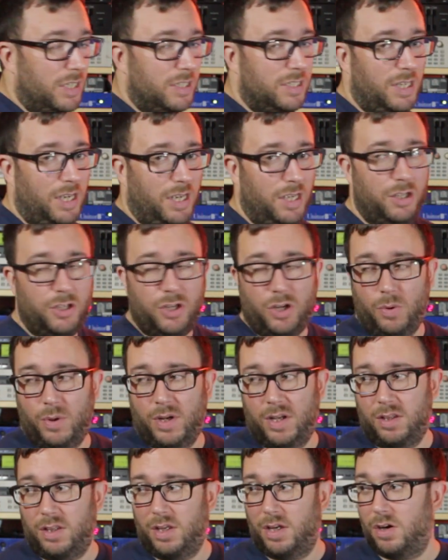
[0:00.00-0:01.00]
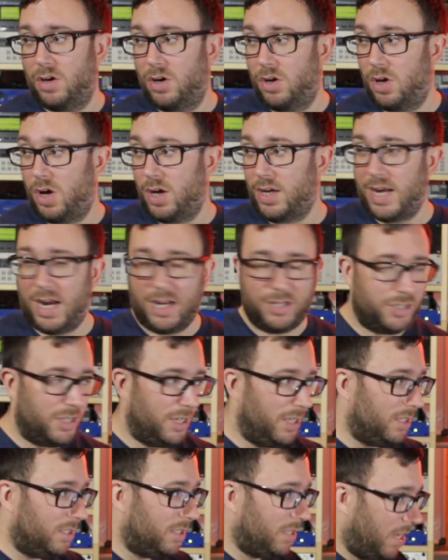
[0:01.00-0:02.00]
it to EQ anything, I like
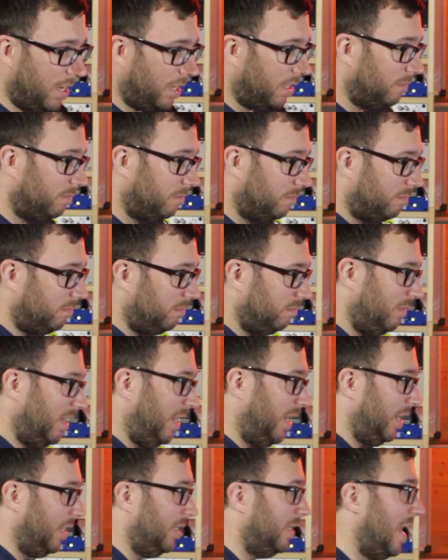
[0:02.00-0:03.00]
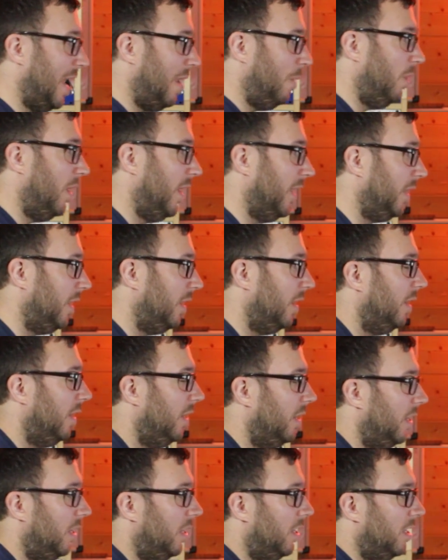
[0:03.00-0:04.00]
actually seeing it in that way.
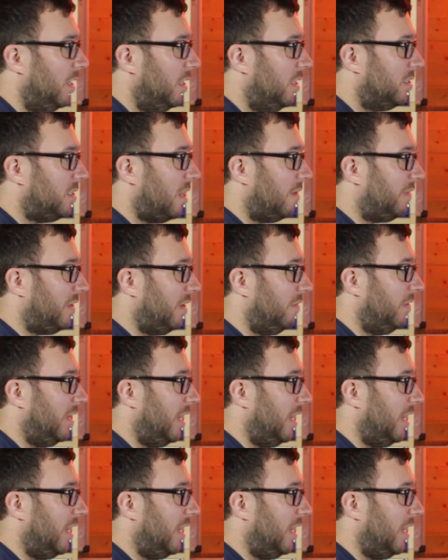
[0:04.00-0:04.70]
So I've given